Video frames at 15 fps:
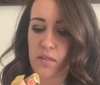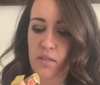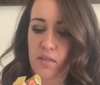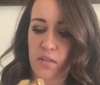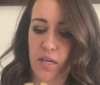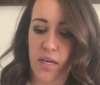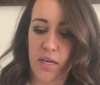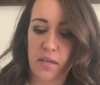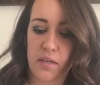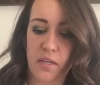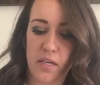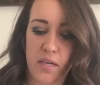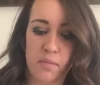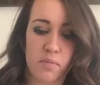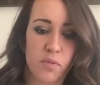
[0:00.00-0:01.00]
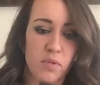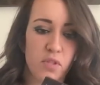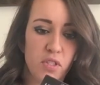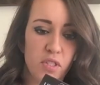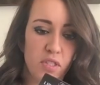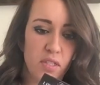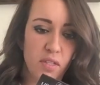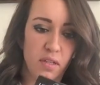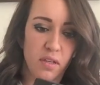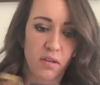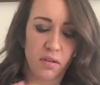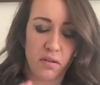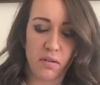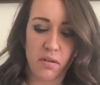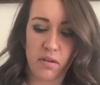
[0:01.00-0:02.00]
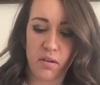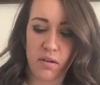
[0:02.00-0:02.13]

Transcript: Okay, and it comes with just a little